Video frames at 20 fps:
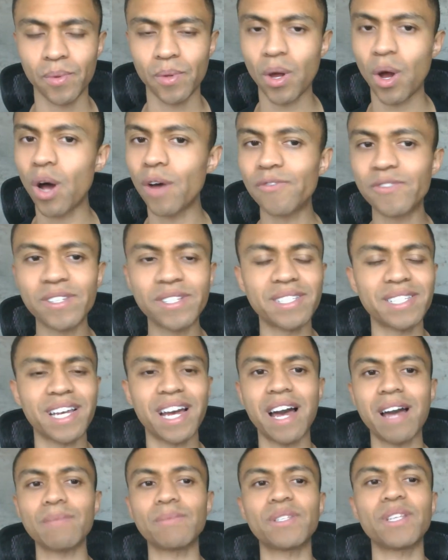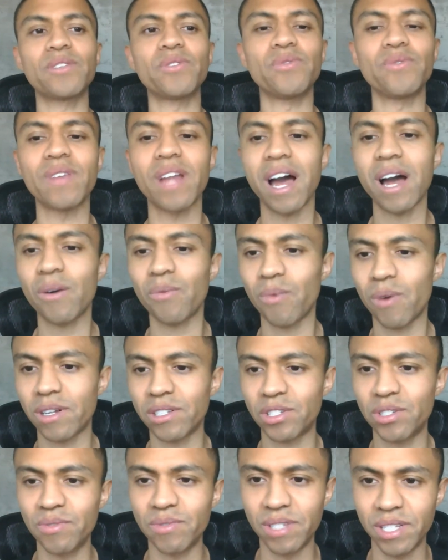Oftentimes, they do not
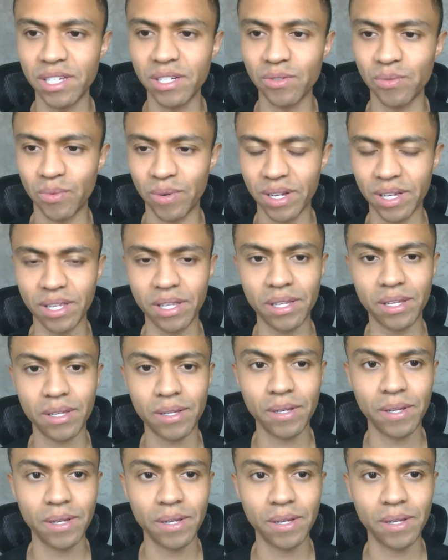want to deal with